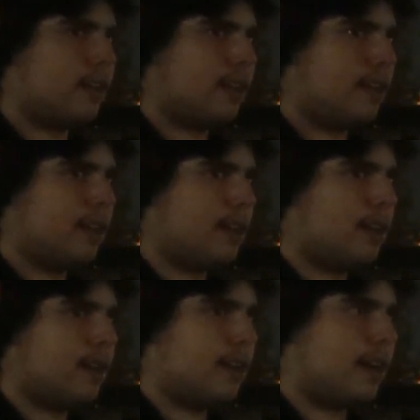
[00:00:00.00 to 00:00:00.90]
Your, you were pregnant.
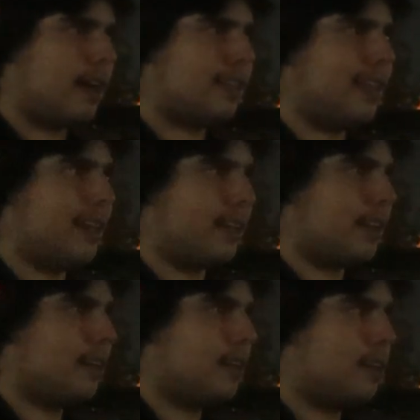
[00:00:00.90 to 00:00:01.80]
Oh, I'm so
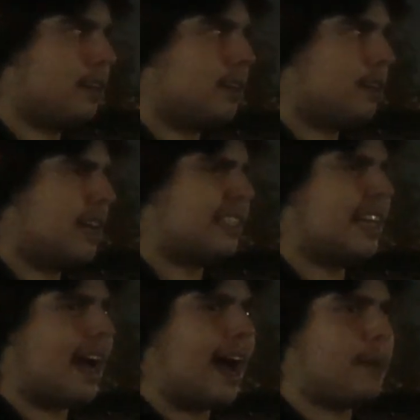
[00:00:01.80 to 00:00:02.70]
I'm so sorry. I said
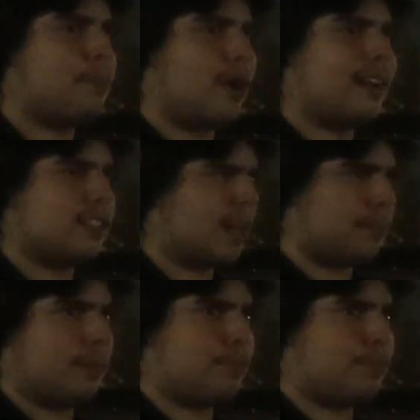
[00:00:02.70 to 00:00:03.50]
I preg something